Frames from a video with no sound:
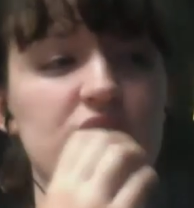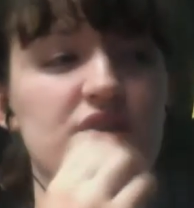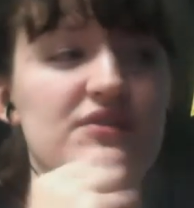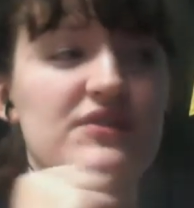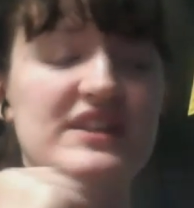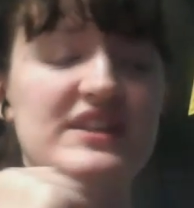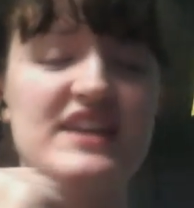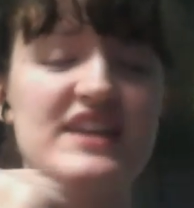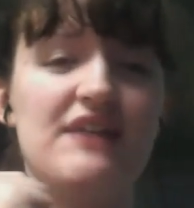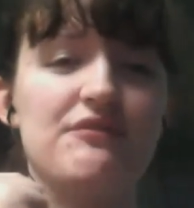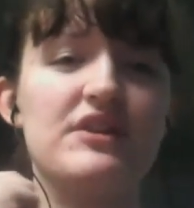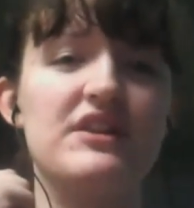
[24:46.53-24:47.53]
you could have
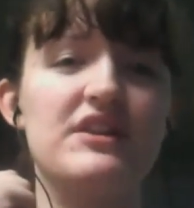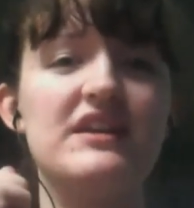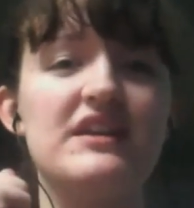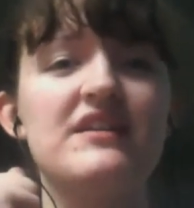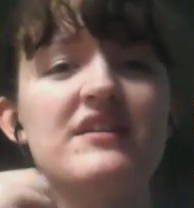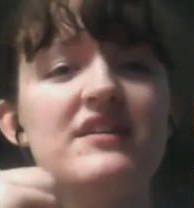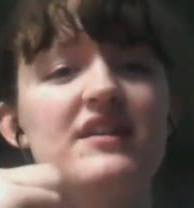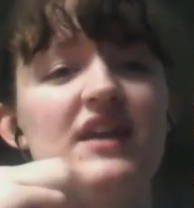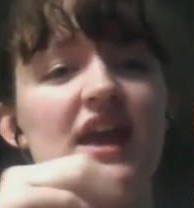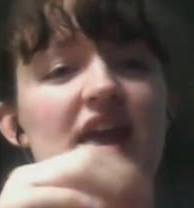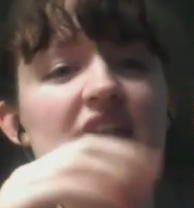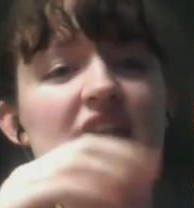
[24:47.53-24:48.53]
clicked everything,
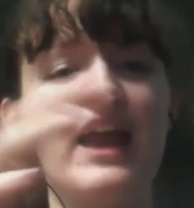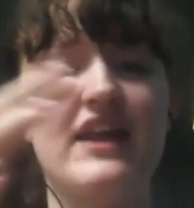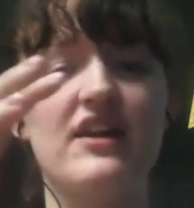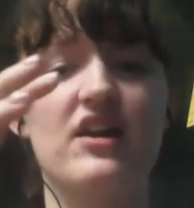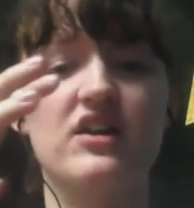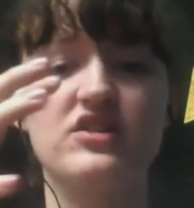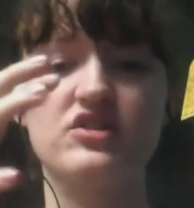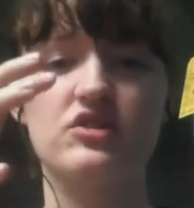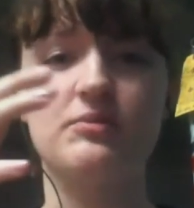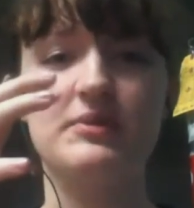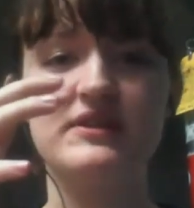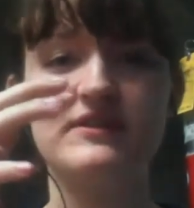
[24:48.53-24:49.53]
and had it all
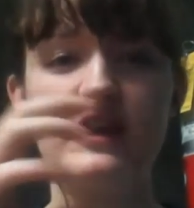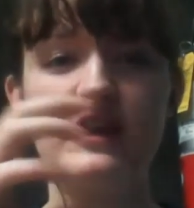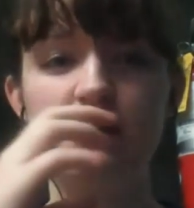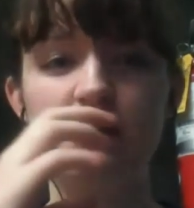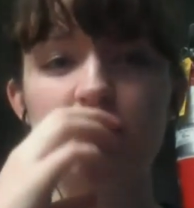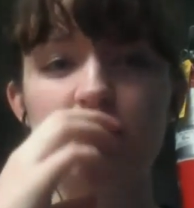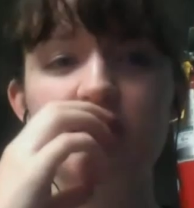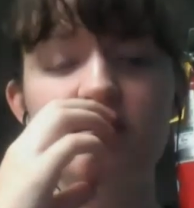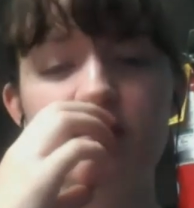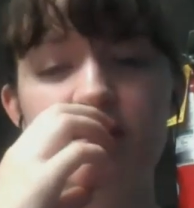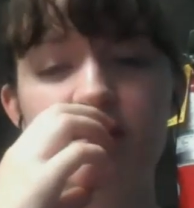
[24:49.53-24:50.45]
show up in the same